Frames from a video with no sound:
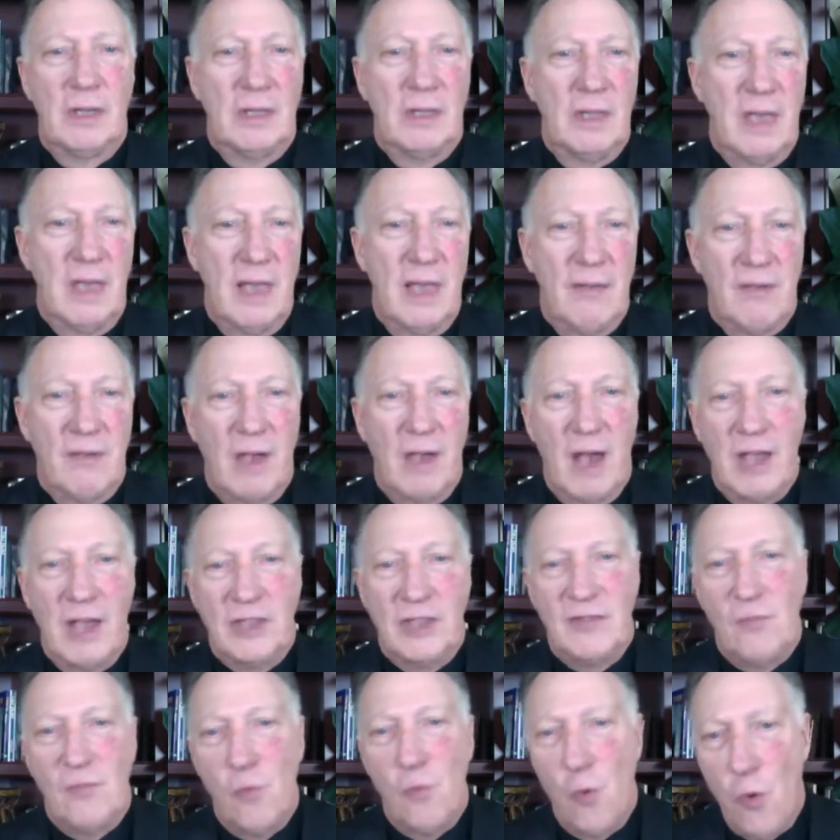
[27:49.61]
They have
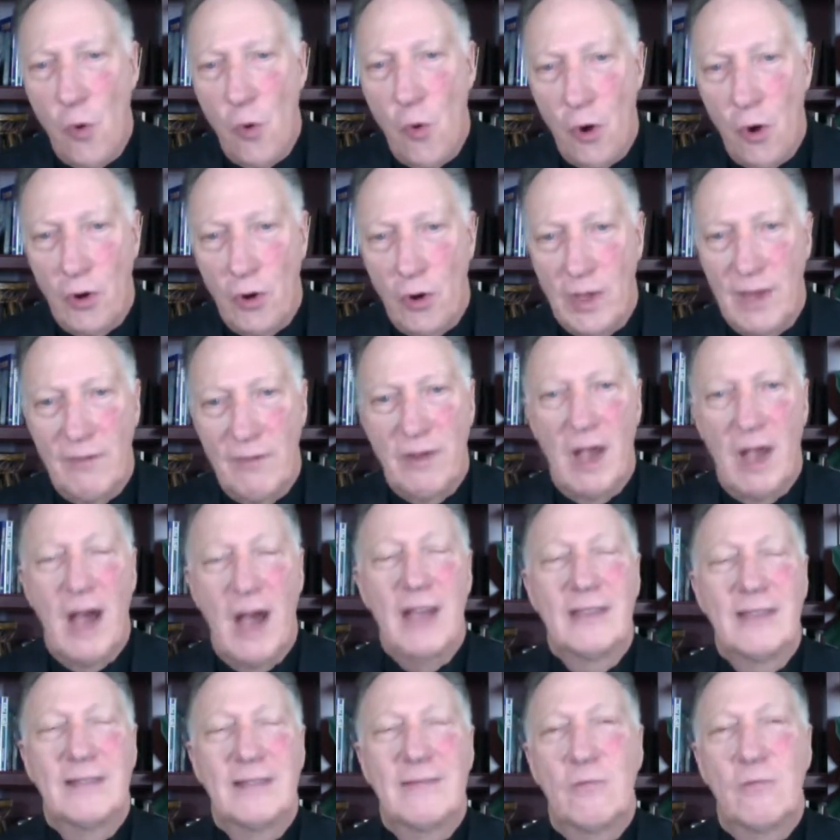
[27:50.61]
gods of war. They have
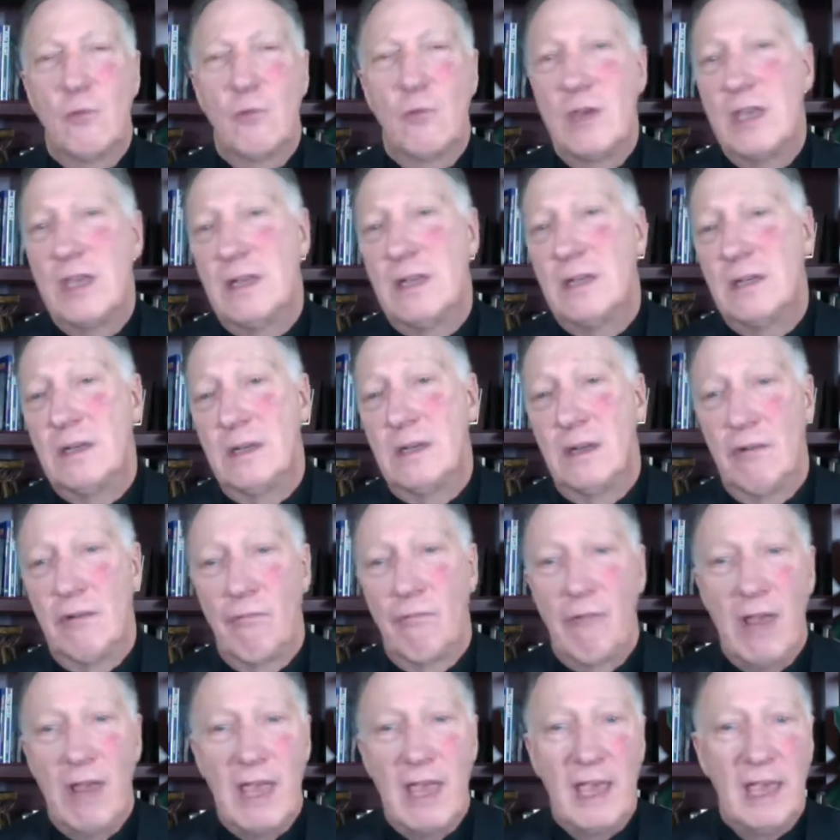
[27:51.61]
gods of wind
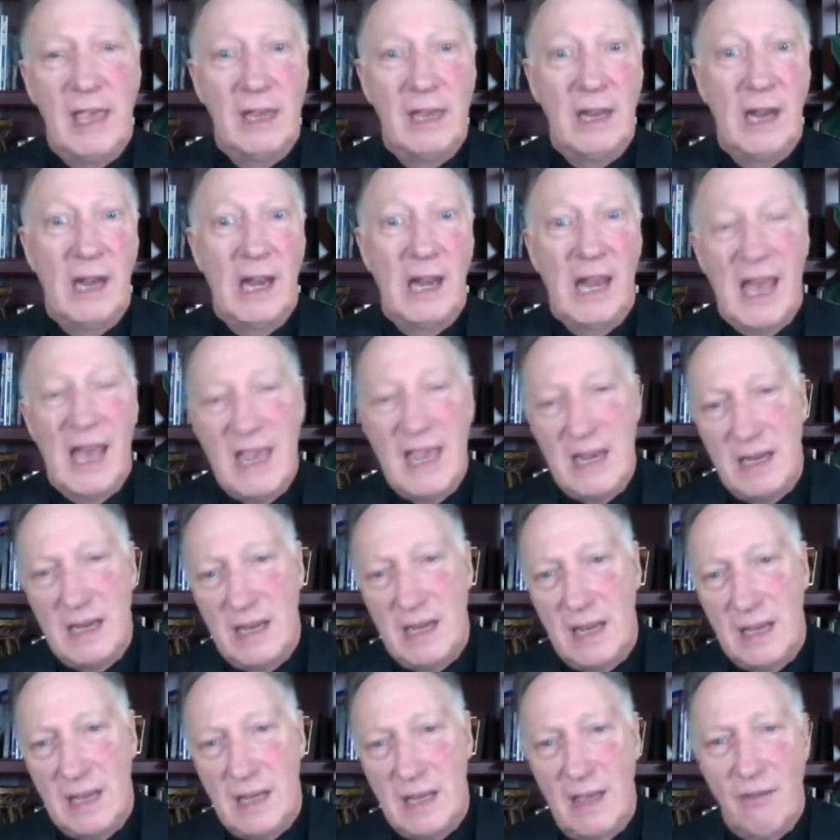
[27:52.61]
and rain and lightning.